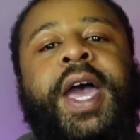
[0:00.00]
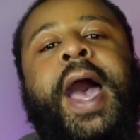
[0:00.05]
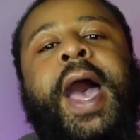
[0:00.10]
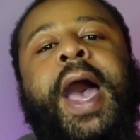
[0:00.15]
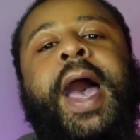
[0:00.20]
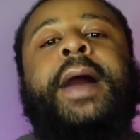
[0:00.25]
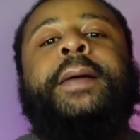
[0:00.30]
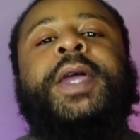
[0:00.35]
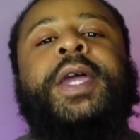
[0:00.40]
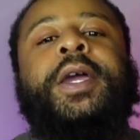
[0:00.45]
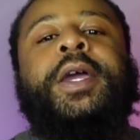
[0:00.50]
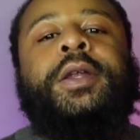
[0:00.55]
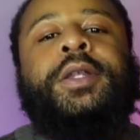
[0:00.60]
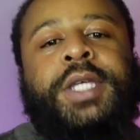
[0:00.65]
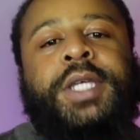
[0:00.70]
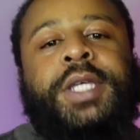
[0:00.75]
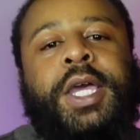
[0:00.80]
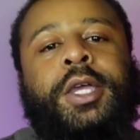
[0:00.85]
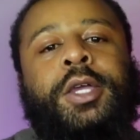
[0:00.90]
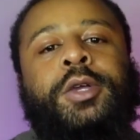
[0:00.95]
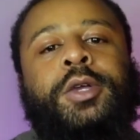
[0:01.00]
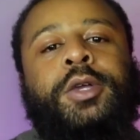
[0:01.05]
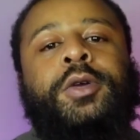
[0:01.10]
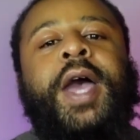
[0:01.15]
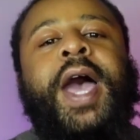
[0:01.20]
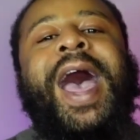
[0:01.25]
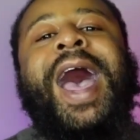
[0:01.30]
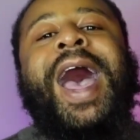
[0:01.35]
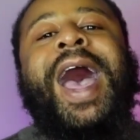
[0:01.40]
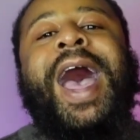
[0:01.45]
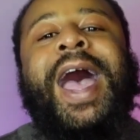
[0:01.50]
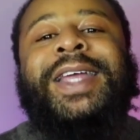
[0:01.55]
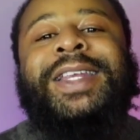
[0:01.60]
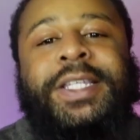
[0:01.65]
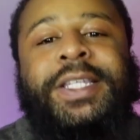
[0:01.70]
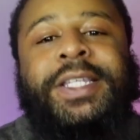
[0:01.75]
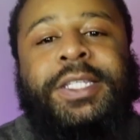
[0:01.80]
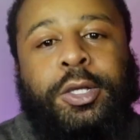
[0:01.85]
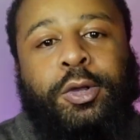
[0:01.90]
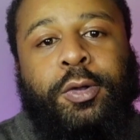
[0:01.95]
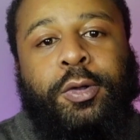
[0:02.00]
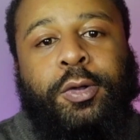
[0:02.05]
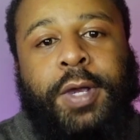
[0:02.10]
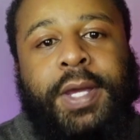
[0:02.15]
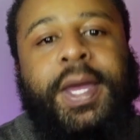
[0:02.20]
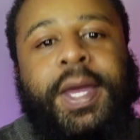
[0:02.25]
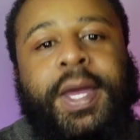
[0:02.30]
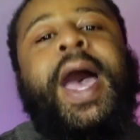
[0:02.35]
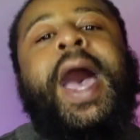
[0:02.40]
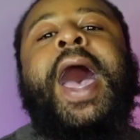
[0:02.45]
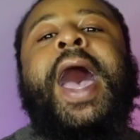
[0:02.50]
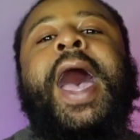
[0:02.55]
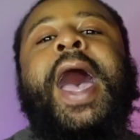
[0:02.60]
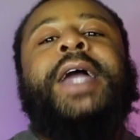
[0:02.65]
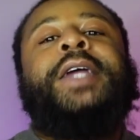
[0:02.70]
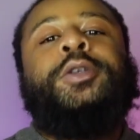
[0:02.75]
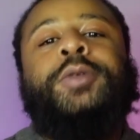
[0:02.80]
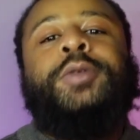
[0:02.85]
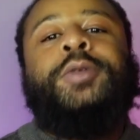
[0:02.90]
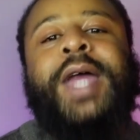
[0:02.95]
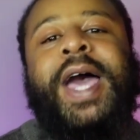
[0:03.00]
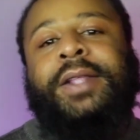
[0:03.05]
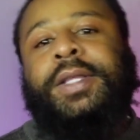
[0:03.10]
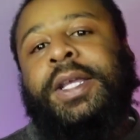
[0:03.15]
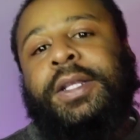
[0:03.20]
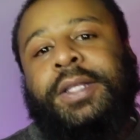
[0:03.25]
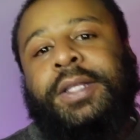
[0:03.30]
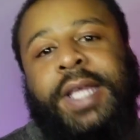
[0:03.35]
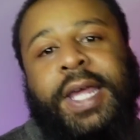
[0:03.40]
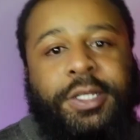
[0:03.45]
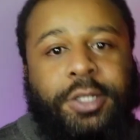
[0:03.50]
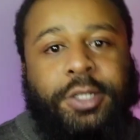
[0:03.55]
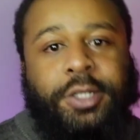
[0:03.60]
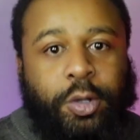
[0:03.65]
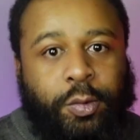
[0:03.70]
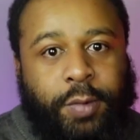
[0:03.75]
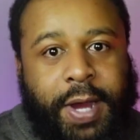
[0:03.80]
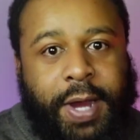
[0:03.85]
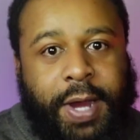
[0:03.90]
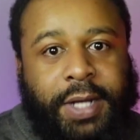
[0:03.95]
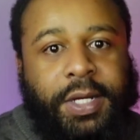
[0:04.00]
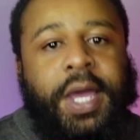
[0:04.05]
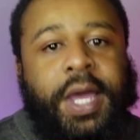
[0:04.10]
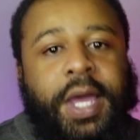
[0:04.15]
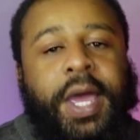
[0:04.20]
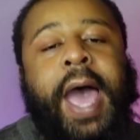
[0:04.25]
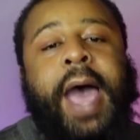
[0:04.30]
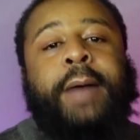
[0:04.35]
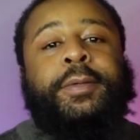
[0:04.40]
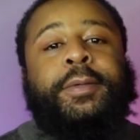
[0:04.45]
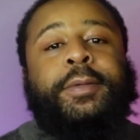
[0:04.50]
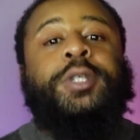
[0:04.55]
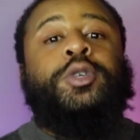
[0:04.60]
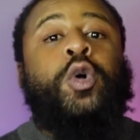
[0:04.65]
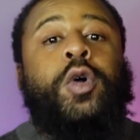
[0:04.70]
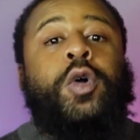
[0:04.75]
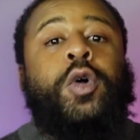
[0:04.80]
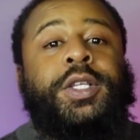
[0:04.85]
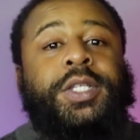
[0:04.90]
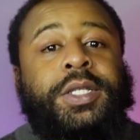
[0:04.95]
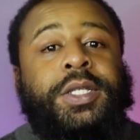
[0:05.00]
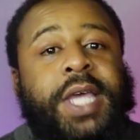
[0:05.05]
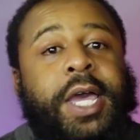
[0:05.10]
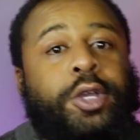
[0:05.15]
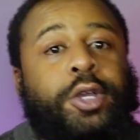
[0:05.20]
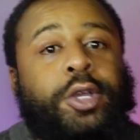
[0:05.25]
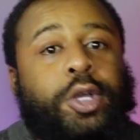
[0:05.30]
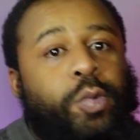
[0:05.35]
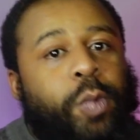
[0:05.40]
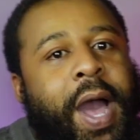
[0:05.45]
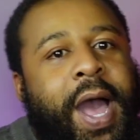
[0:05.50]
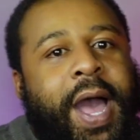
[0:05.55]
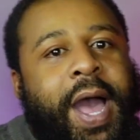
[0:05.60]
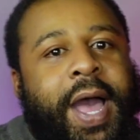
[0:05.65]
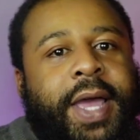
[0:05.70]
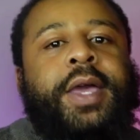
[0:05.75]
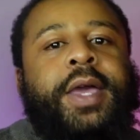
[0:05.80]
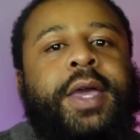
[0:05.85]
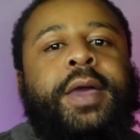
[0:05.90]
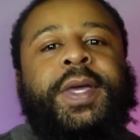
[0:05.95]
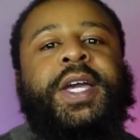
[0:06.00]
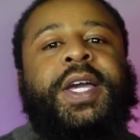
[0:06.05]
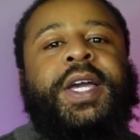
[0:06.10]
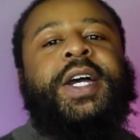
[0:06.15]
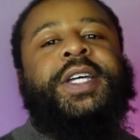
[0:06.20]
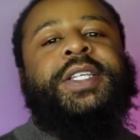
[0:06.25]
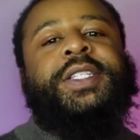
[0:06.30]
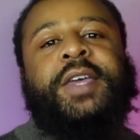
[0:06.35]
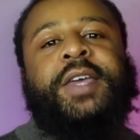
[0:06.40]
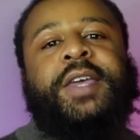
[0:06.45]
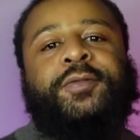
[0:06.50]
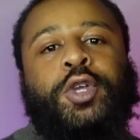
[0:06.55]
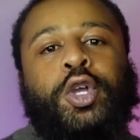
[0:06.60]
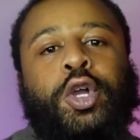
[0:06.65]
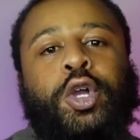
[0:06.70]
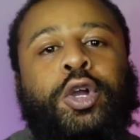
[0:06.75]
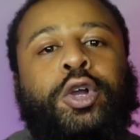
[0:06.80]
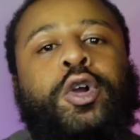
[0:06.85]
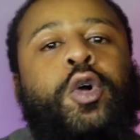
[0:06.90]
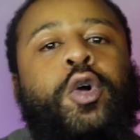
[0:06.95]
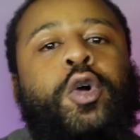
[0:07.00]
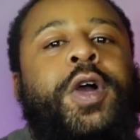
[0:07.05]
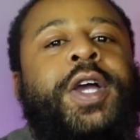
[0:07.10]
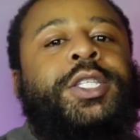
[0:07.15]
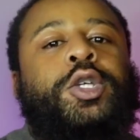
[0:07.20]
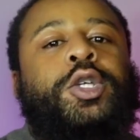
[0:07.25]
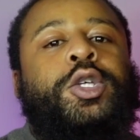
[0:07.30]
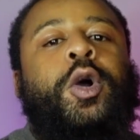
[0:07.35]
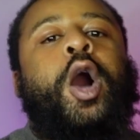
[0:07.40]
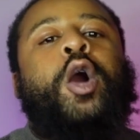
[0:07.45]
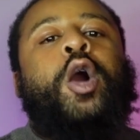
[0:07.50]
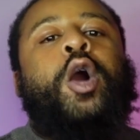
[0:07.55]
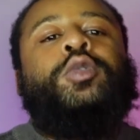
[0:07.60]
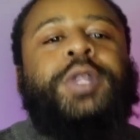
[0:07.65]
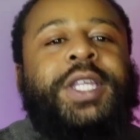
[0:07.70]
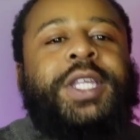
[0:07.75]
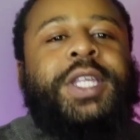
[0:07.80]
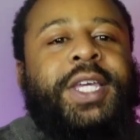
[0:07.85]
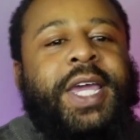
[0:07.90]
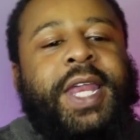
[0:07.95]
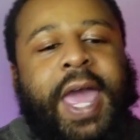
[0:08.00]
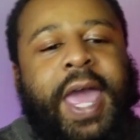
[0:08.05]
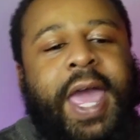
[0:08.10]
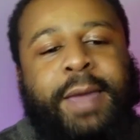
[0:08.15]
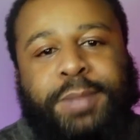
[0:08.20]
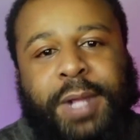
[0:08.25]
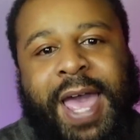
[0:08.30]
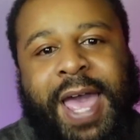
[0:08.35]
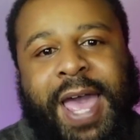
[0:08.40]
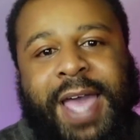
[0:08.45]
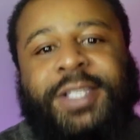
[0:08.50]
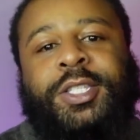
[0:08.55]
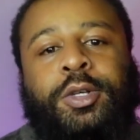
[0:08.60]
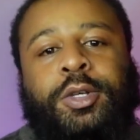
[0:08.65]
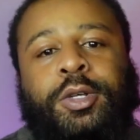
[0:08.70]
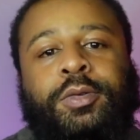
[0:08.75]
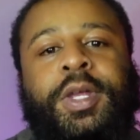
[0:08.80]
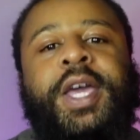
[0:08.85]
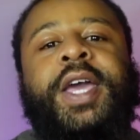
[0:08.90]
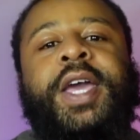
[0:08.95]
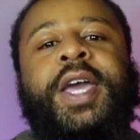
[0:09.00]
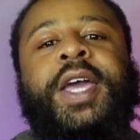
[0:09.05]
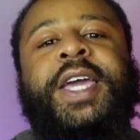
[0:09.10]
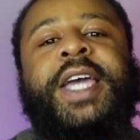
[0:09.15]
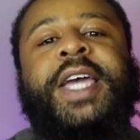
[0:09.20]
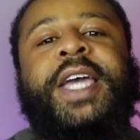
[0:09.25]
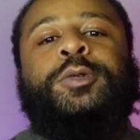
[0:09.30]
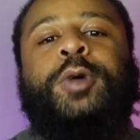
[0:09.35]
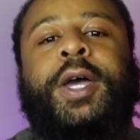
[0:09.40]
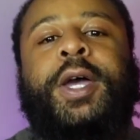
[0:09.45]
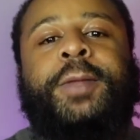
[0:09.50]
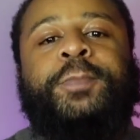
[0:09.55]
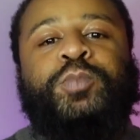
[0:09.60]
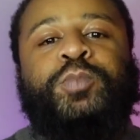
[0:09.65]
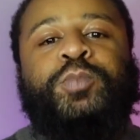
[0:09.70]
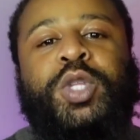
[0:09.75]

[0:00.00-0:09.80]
I'm here to tell you, I disagree. I do not think that is correct. I'm going to tell you why. Because if you're going to only get a black suit, guess what?